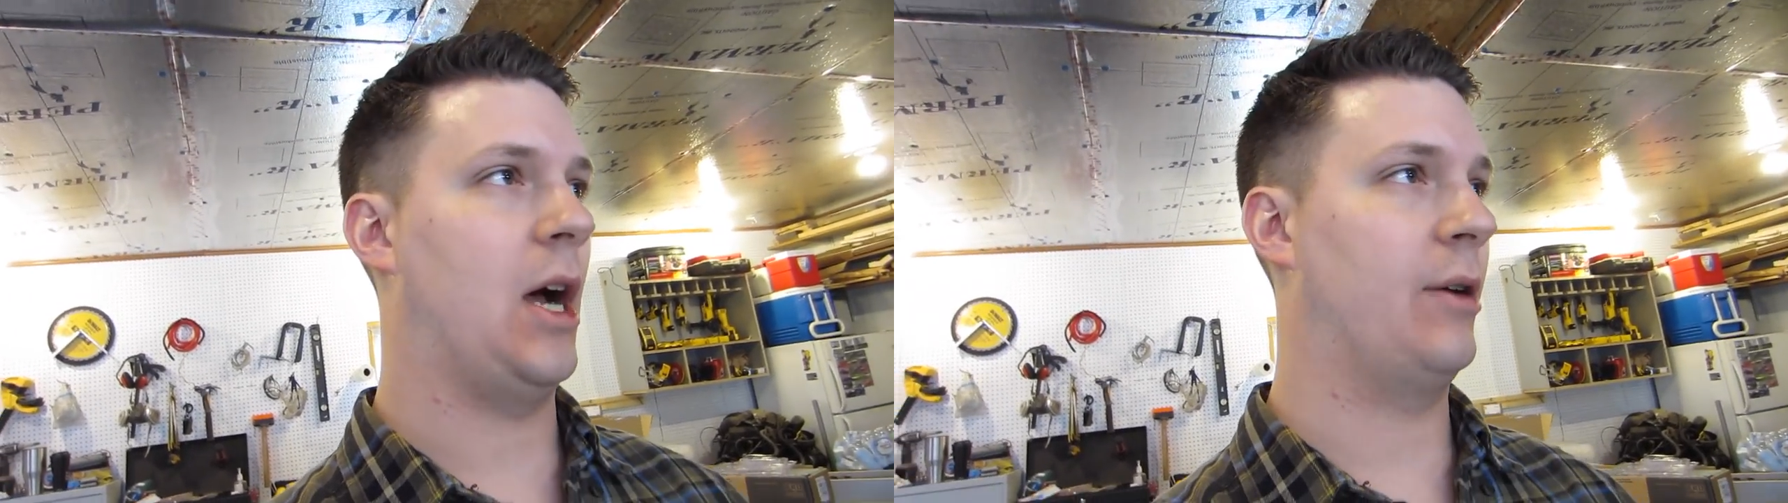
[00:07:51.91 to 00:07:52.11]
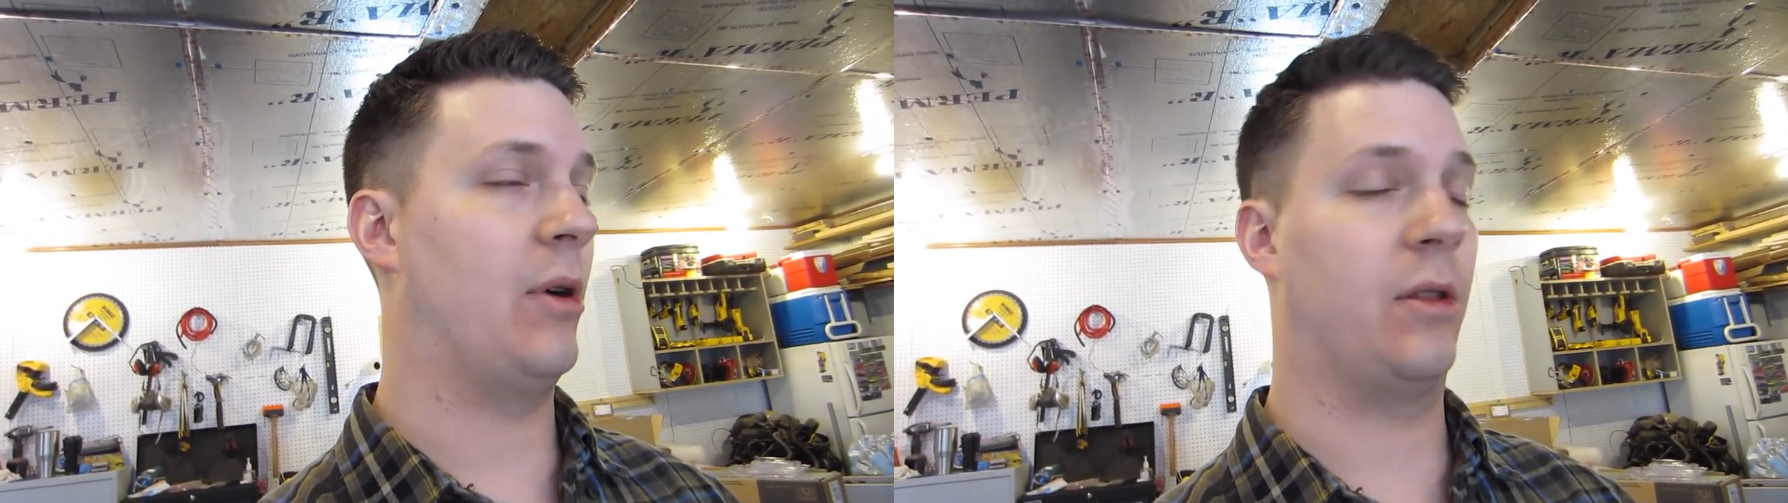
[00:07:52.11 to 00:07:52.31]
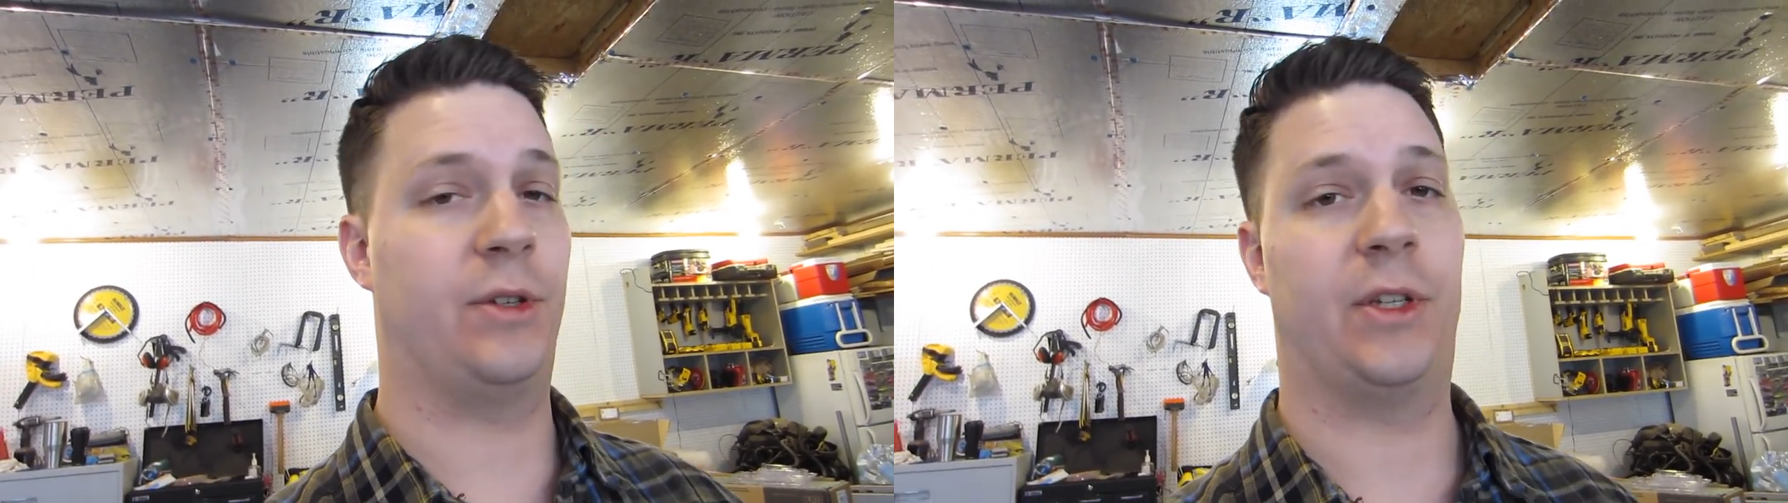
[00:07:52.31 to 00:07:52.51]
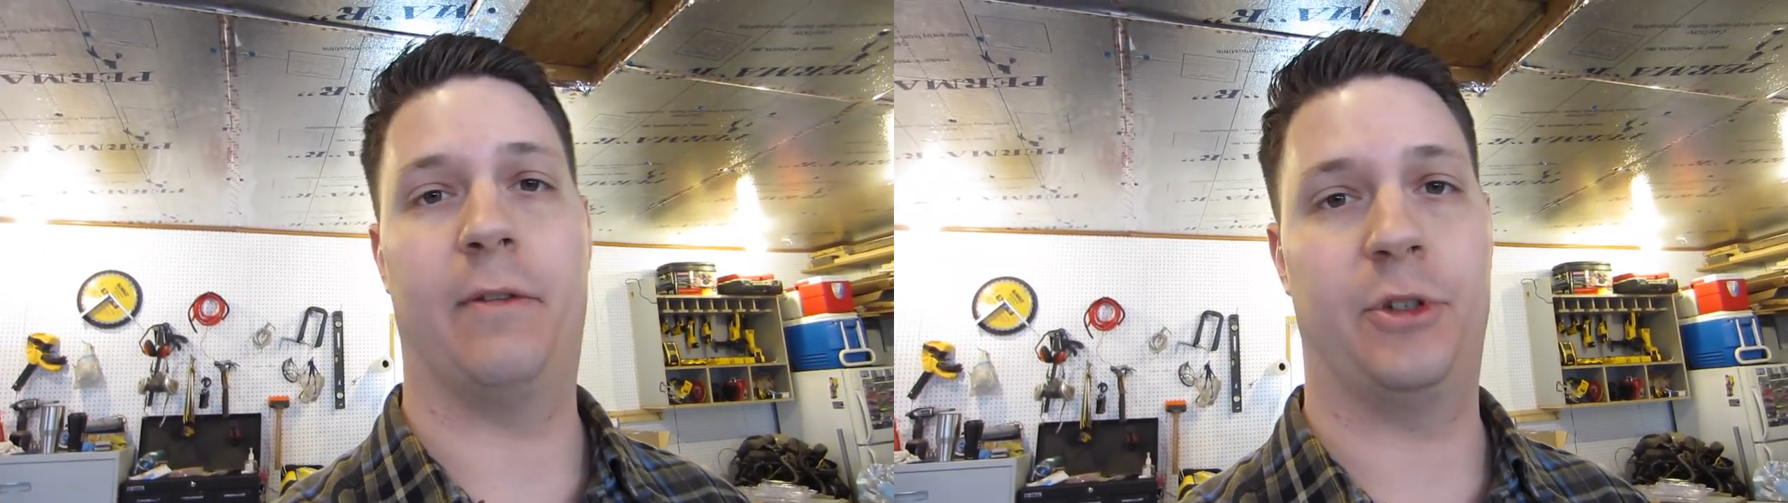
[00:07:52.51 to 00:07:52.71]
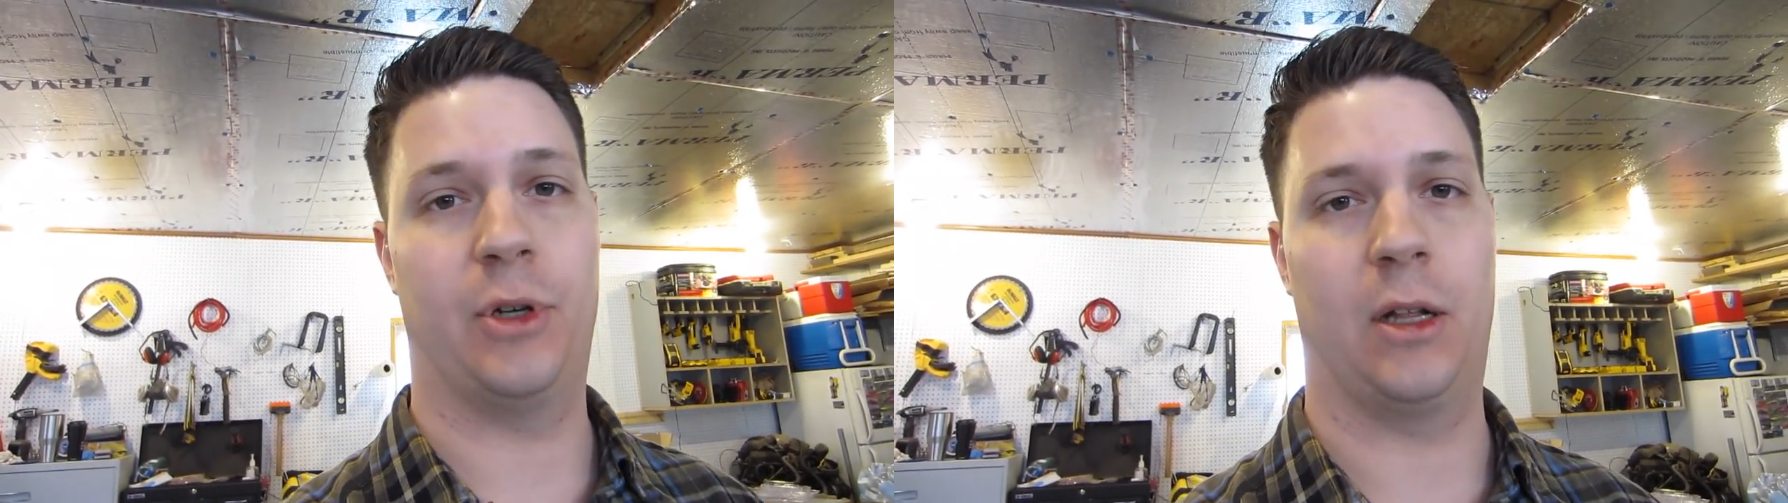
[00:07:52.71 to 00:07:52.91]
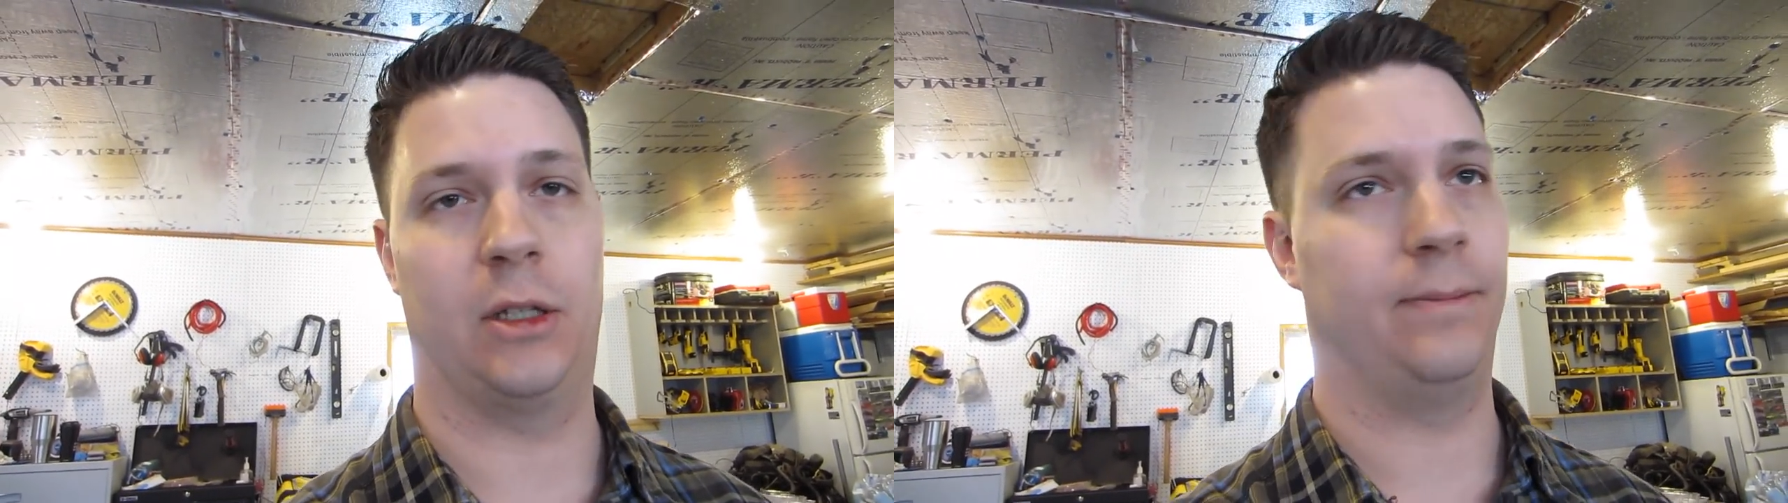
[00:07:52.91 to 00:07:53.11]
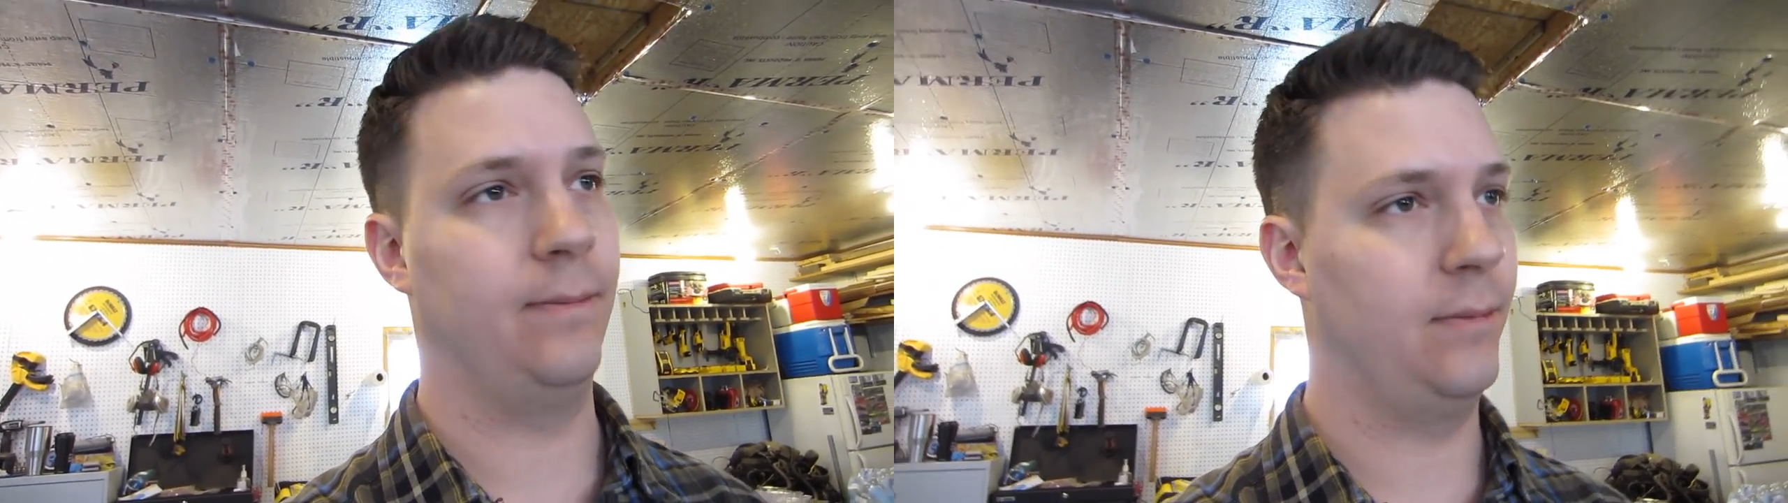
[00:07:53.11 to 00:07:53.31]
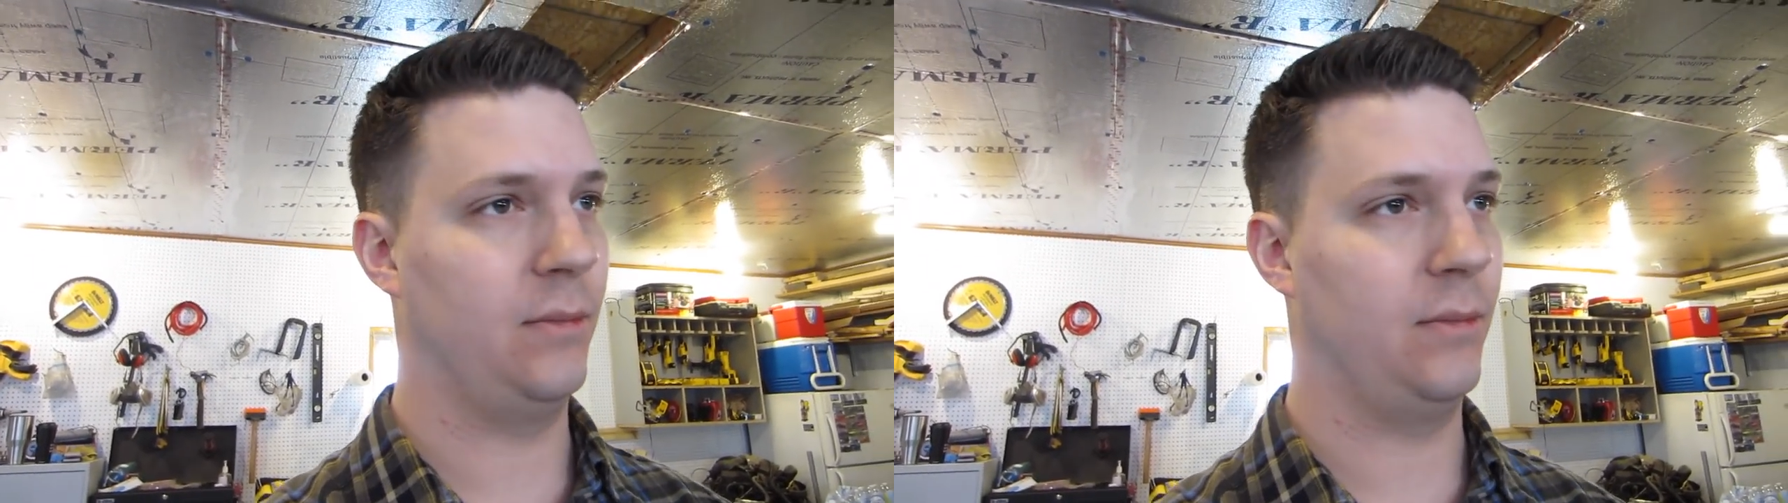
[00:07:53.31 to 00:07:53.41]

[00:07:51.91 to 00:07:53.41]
I'd rather just have a trailer,